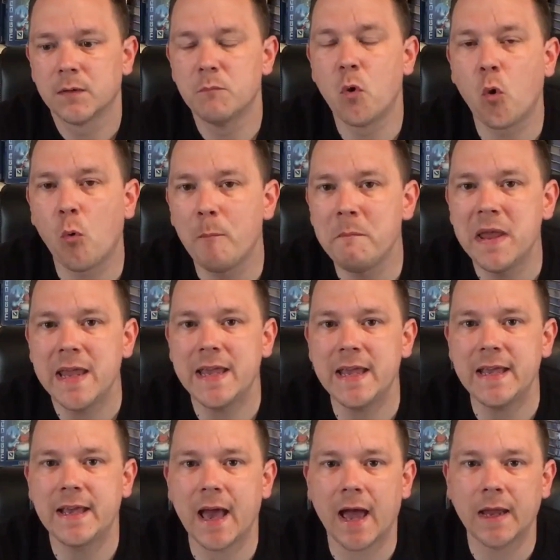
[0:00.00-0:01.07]
more
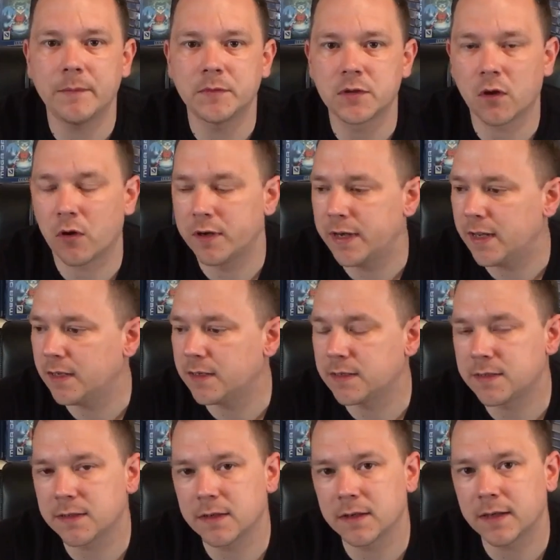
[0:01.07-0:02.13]
meaty games that I
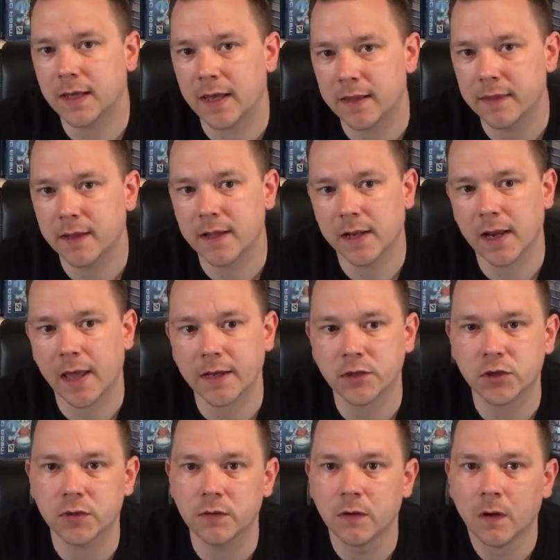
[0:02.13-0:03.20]
needed to get in the
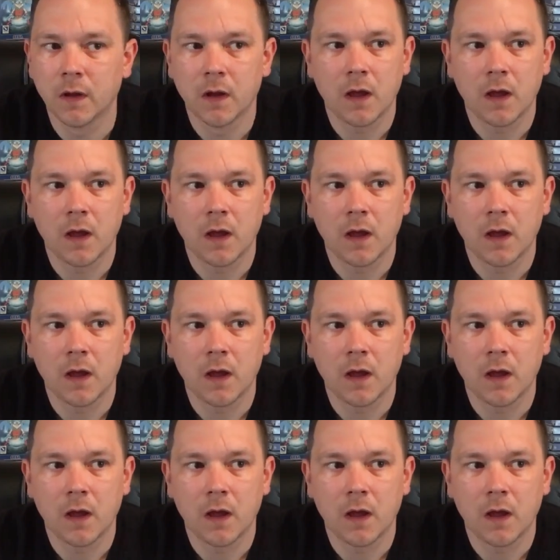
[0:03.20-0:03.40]
collection.